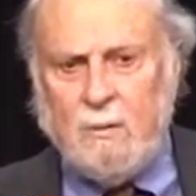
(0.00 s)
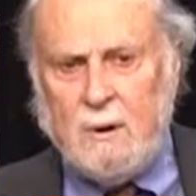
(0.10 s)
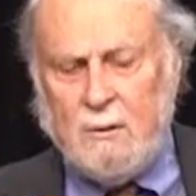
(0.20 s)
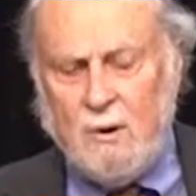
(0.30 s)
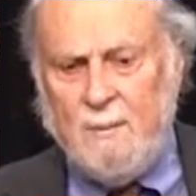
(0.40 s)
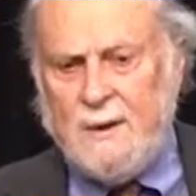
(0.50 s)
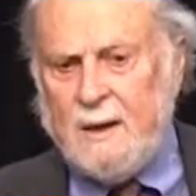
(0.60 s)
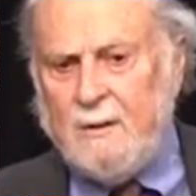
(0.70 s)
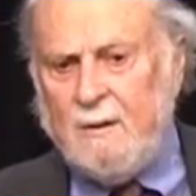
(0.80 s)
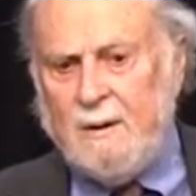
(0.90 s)

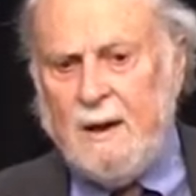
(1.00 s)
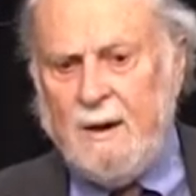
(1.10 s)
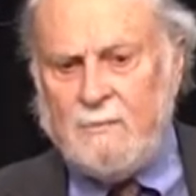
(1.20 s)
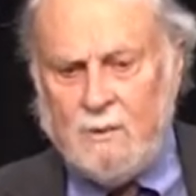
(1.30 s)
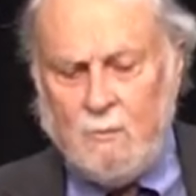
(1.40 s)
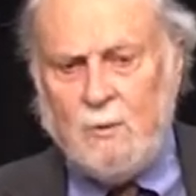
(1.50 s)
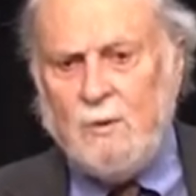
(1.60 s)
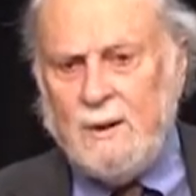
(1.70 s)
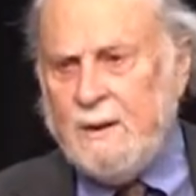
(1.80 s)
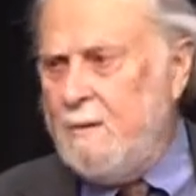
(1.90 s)
determining their lives and
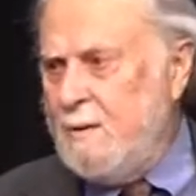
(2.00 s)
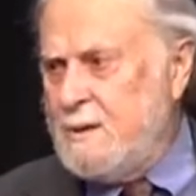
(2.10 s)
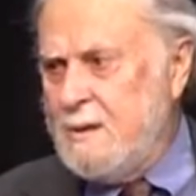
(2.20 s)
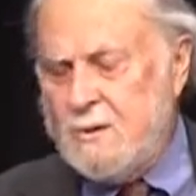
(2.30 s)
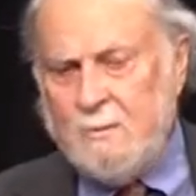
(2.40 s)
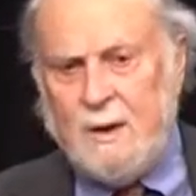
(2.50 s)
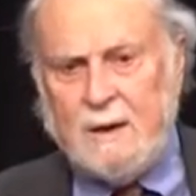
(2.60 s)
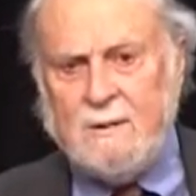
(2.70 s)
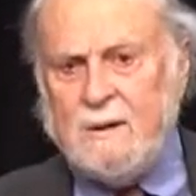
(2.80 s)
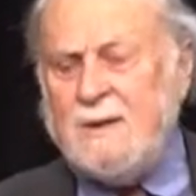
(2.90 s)
ruling their decision
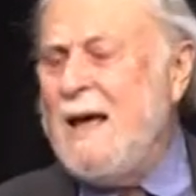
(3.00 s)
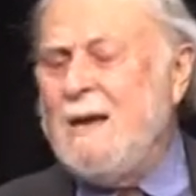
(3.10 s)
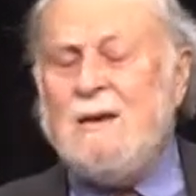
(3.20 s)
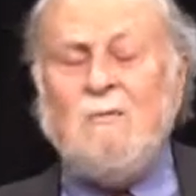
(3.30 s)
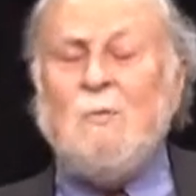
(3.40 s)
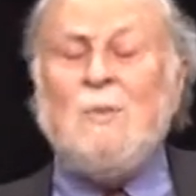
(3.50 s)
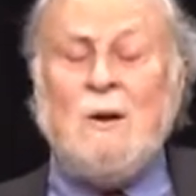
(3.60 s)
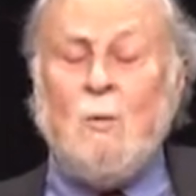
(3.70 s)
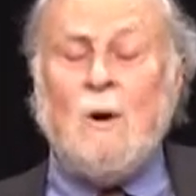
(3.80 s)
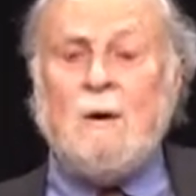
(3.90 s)
making that they hadn't even been
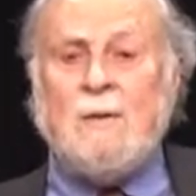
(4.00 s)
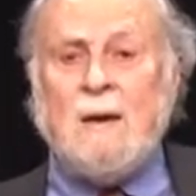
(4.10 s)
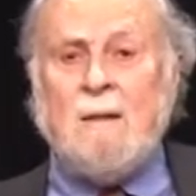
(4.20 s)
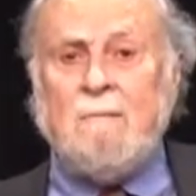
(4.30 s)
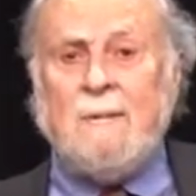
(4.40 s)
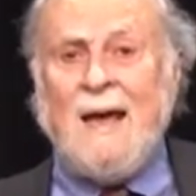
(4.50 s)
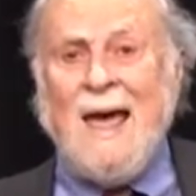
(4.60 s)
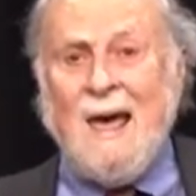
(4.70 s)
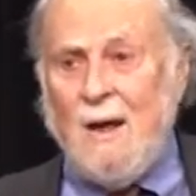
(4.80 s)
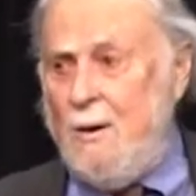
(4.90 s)
aware they
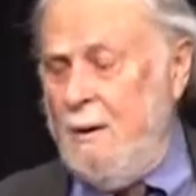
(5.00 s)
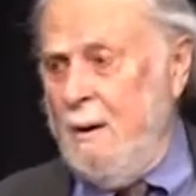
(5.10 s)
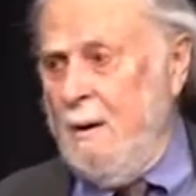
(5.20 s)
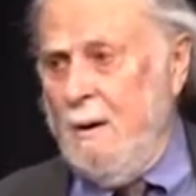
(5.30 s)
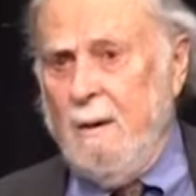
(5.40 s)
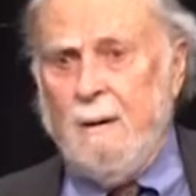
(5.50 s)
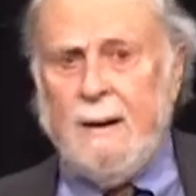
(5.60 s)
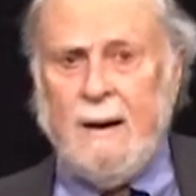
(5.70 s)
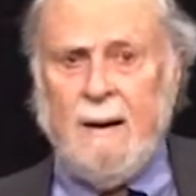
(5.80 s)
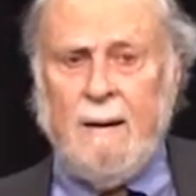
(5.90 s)
had.
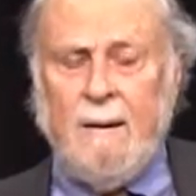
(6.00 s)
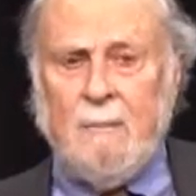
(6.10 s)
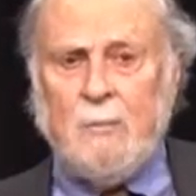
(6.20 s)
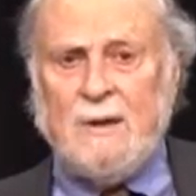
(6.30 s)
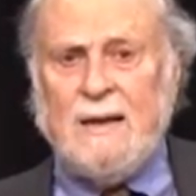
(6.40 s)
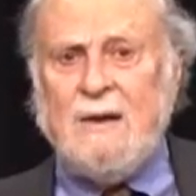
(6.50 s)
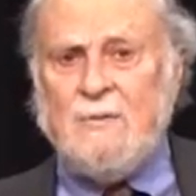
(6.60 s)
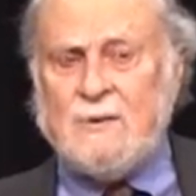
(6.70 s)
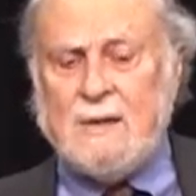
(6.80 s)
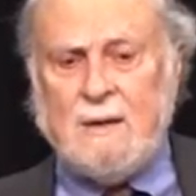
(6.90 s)
Uh,
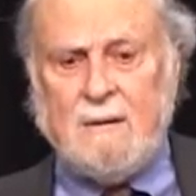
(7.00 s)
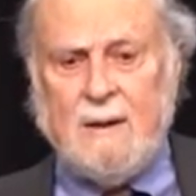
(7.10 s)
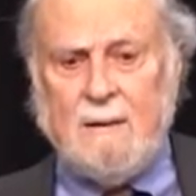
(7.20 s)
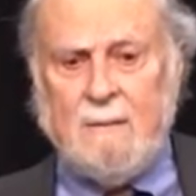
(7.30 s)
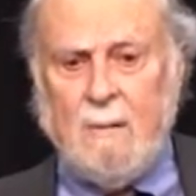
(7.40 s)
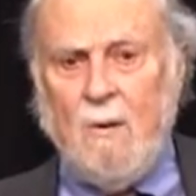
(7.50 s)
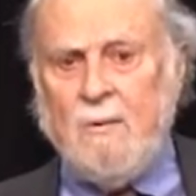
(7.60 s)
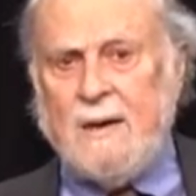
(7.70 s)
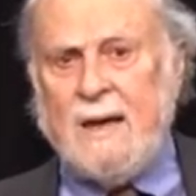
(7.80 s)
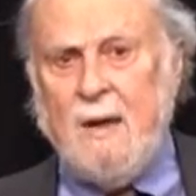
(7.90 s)
beliefs that, that
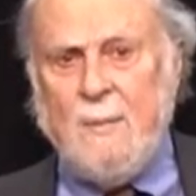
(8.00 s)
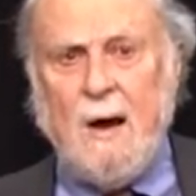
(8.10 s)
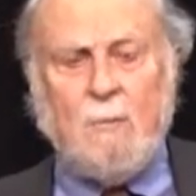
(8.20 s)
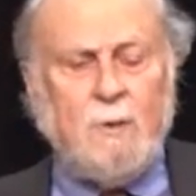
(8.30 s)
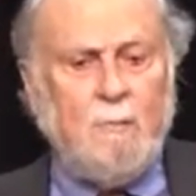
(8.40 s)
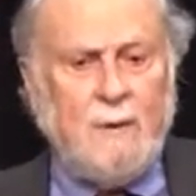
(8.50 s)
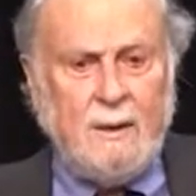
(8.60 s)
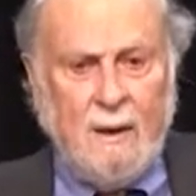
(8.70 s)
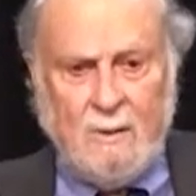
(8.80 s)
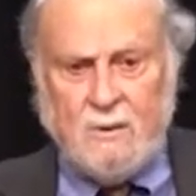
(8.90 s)
only came out when we
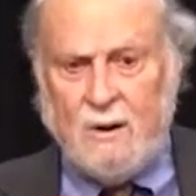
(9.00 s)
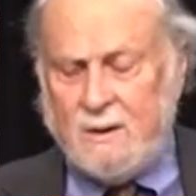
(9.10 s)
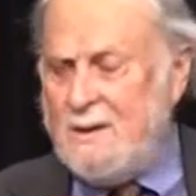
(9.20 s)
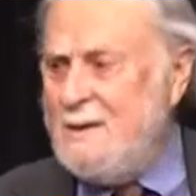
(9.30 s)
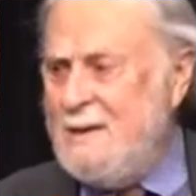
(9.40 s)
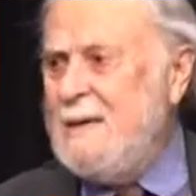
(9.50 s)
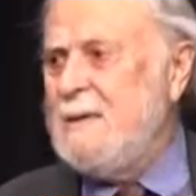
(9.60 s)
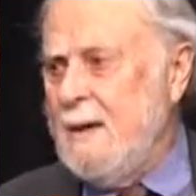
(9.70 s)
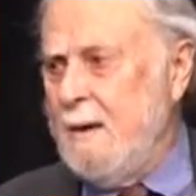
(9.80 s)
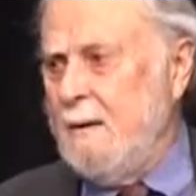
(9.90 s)
talked in
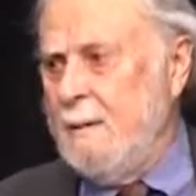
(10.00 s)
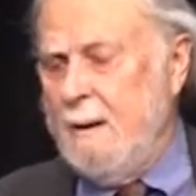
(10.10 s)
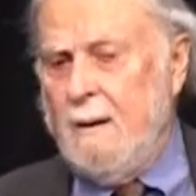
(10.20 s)
detail